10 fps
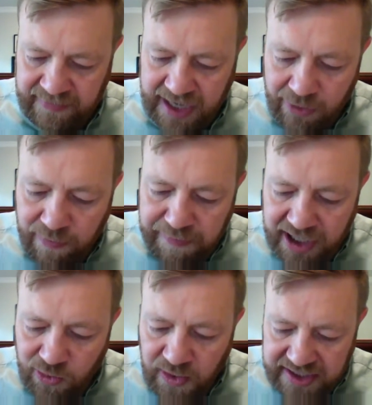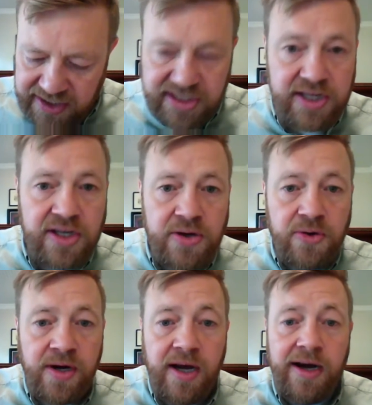I will bear witness to
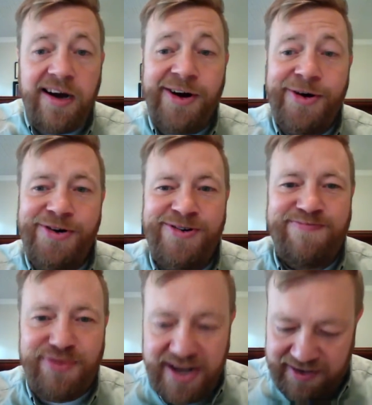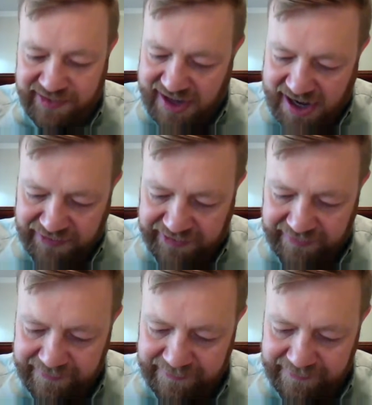you, O bread of life,